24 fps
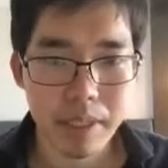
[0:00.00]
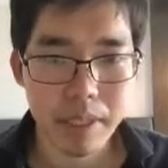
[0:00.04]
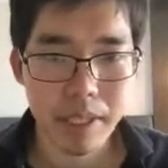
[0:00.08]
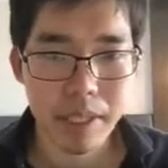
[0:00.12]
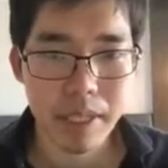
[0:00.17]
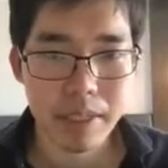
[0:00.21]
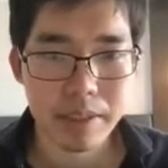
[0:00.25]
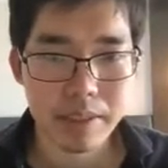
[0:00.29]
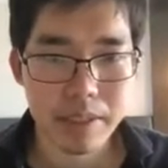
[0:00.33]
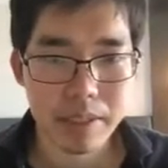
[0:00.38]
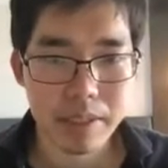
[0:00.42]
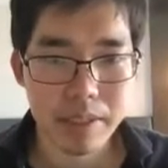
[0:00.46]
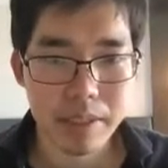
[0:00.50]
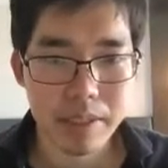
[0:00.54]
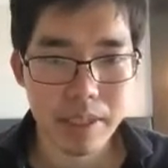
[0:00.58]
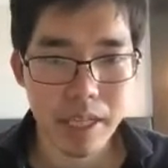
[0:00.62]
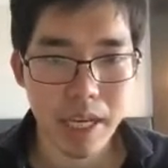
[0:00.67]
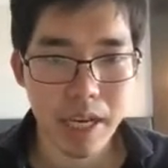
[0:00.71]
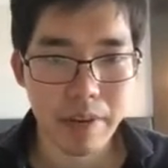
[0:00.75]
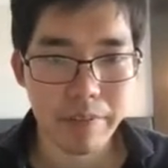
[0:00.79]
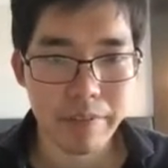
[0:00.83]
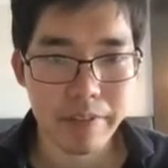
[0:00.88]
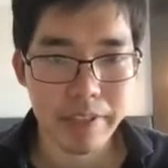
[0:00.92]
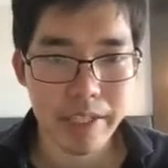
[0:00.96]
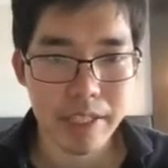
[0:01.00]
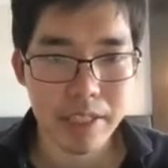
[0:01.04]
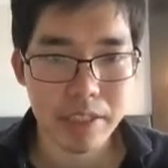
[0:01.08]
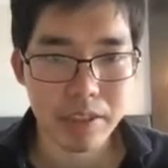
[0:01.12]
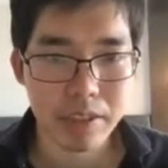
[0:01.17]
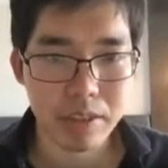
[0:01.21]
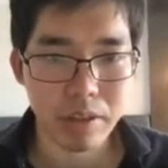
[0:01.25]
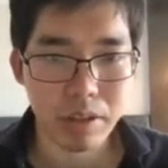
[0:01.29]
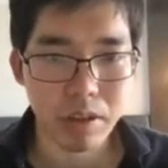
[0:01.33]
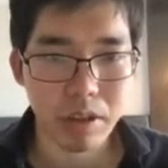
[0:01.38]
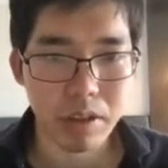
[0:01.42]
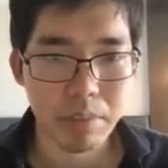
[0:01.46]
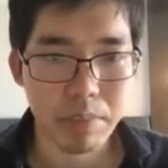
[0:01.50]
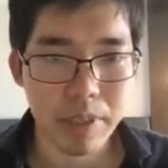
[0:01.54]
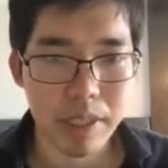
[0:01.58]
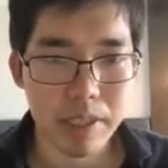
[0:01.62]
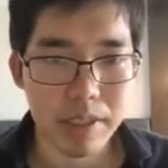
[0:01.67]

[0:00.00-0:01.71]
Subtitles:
and this is averaged over